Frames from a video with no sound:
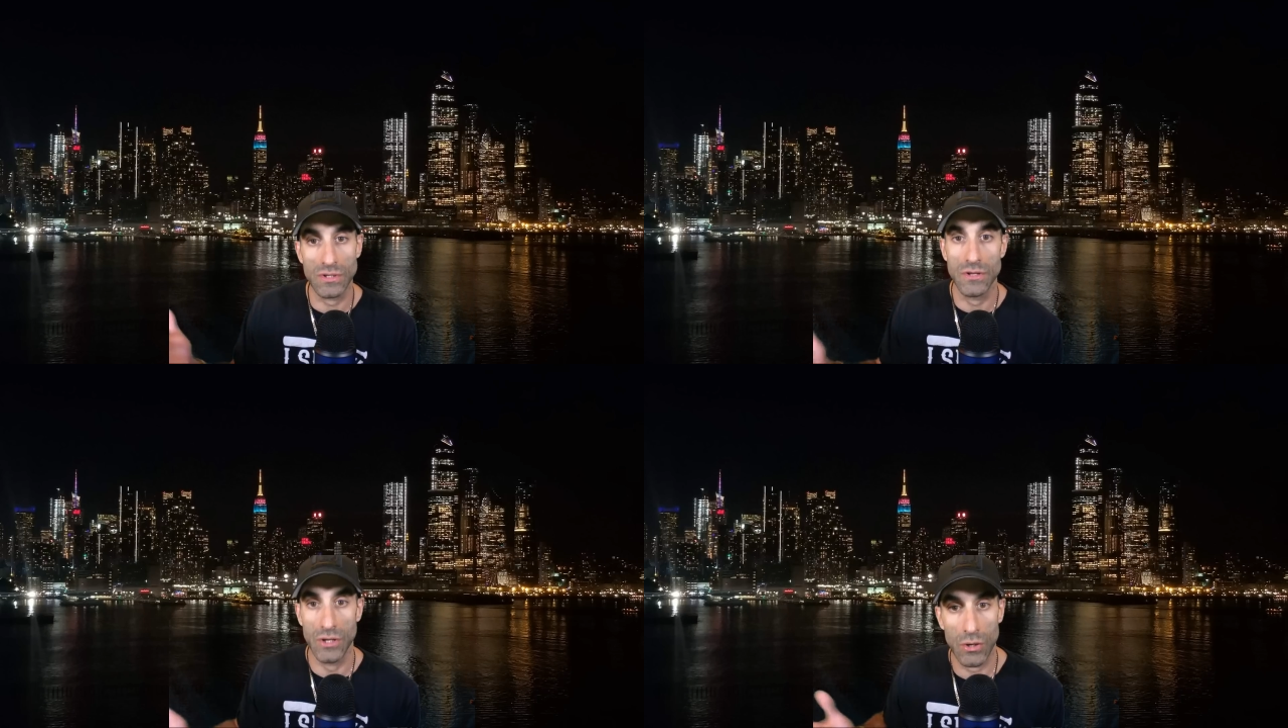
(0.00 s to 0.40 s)

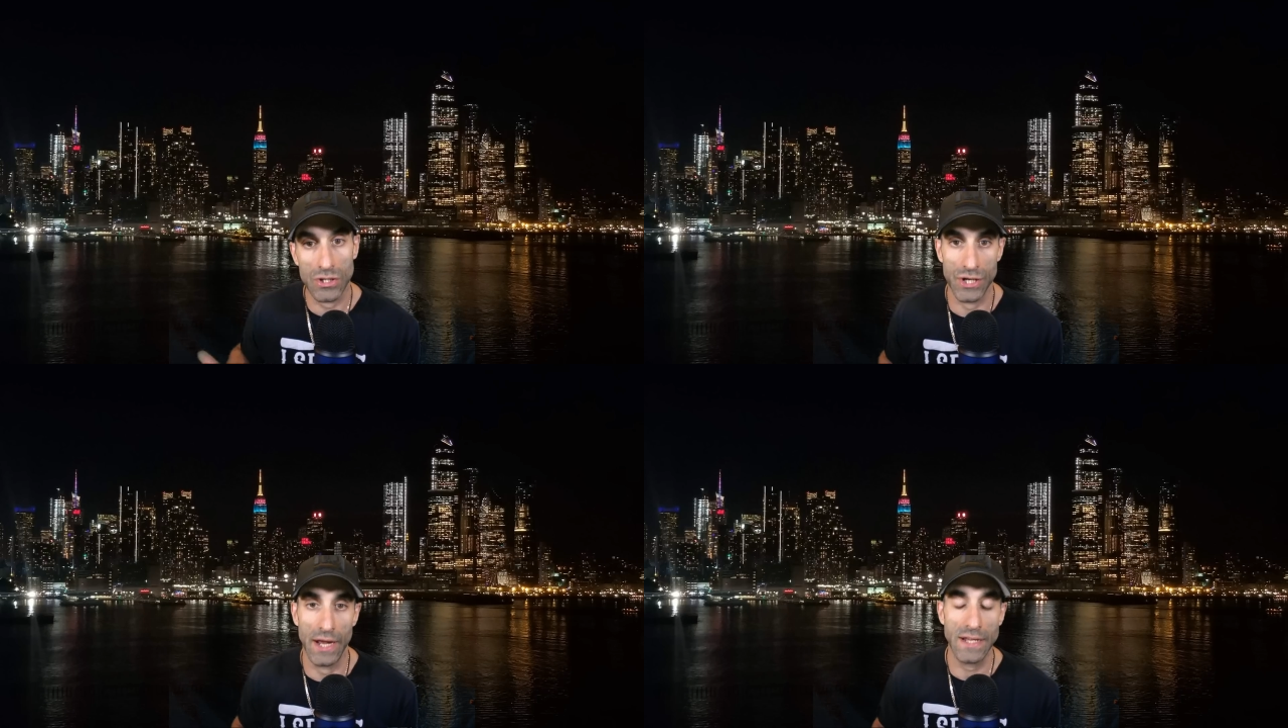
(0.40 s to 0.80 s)
and the New York
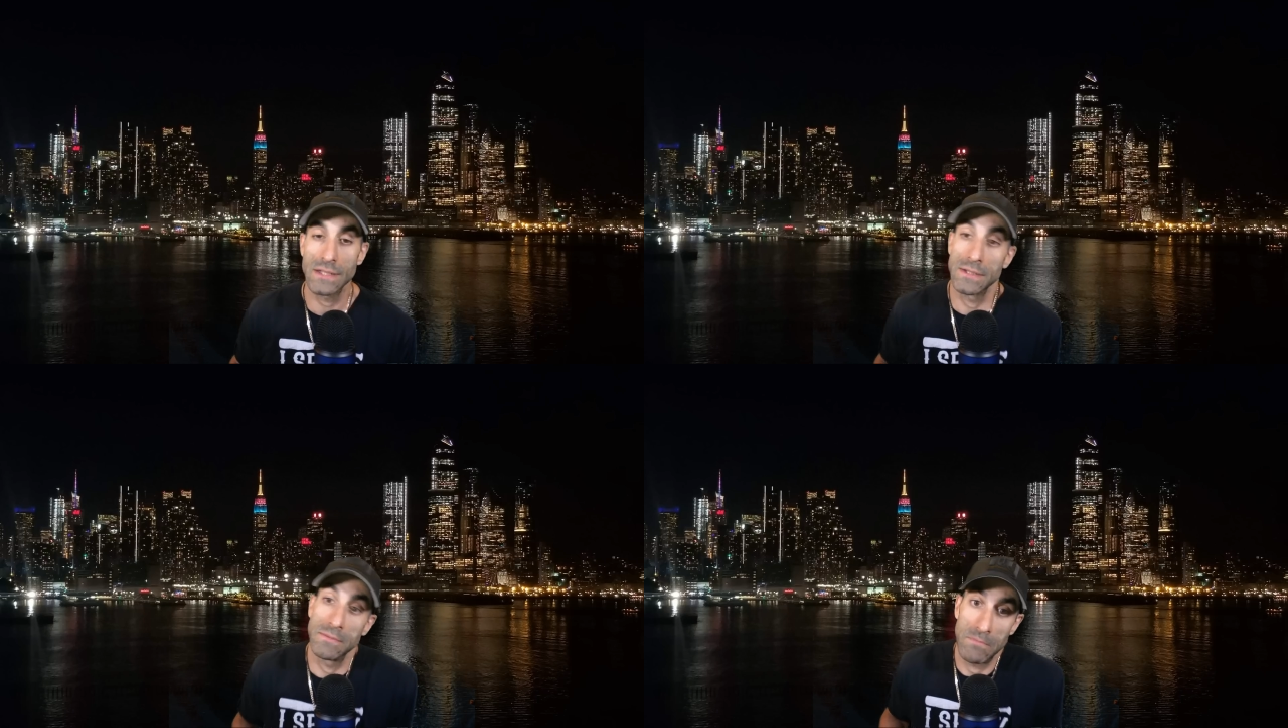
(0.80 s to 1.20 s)

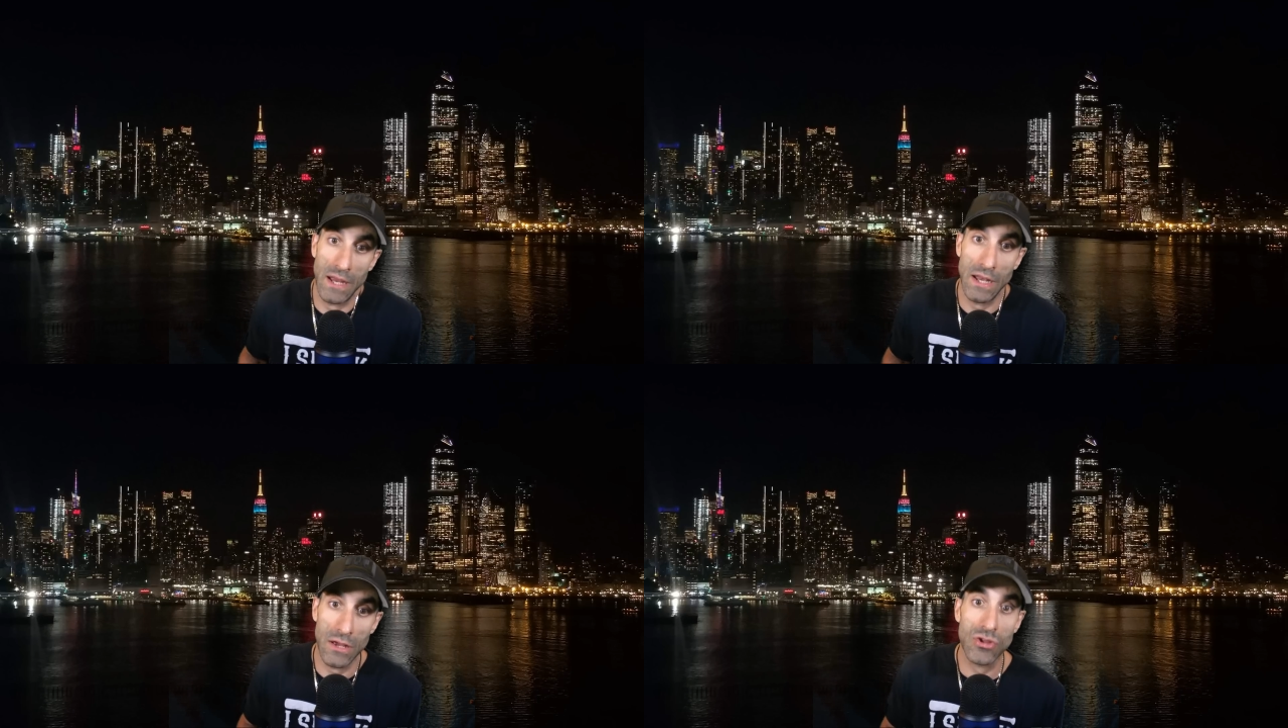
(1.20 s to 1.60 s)
Giants,
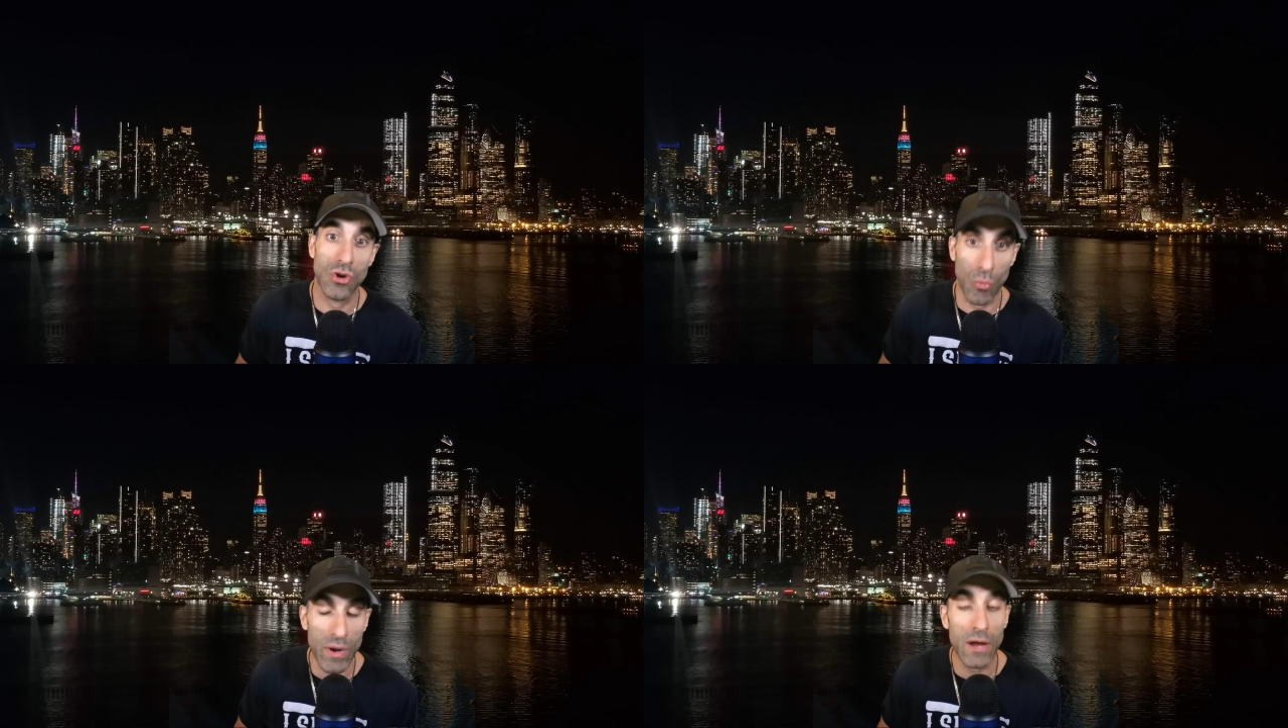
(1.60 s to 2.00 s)
in his
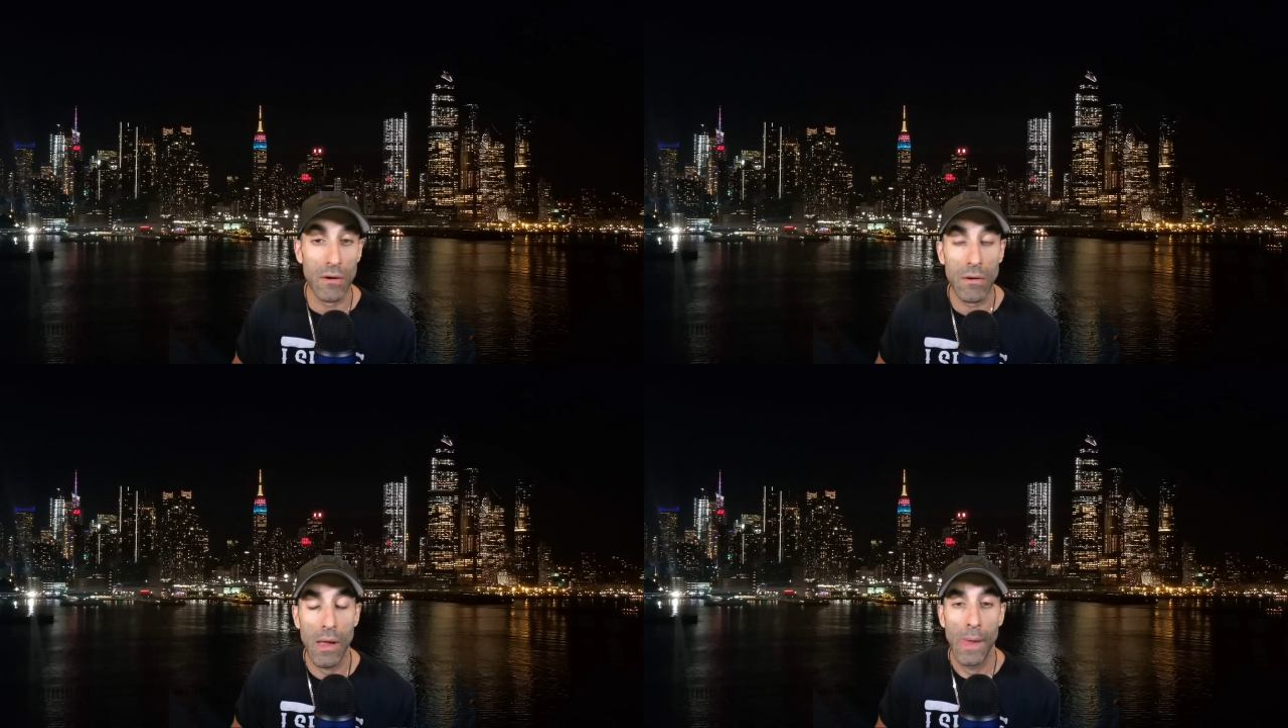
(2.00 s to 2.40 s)

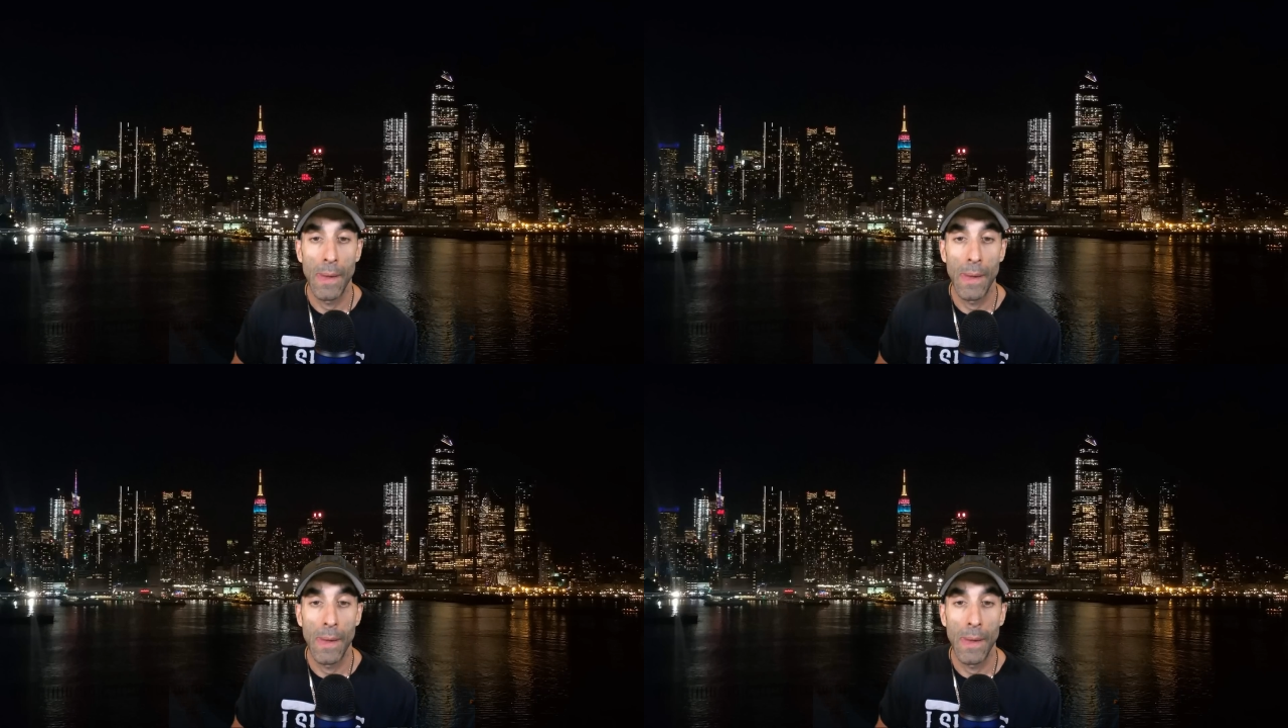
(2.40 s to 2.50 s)
career,